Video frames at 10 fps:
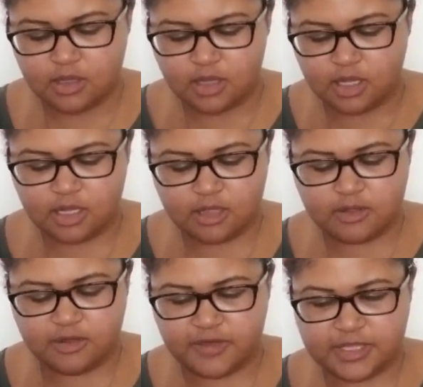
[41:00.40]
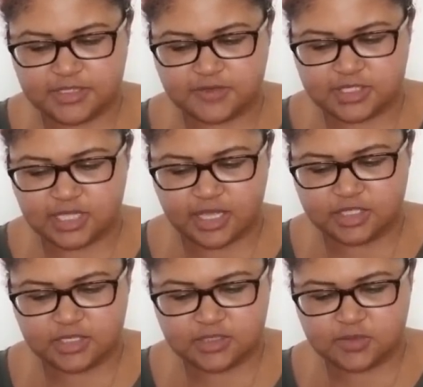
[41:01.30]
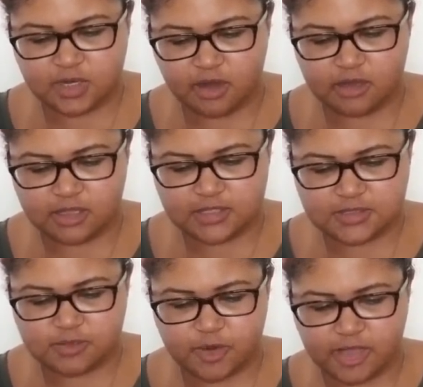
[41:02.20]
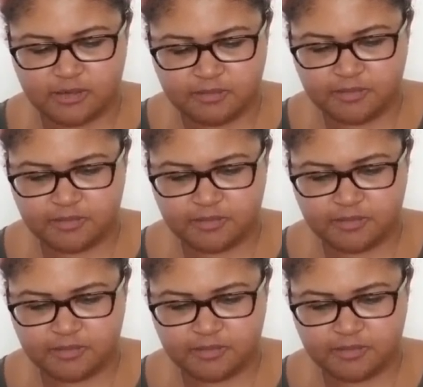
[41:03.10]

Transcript: Any other advice for Saggies regarding this spread?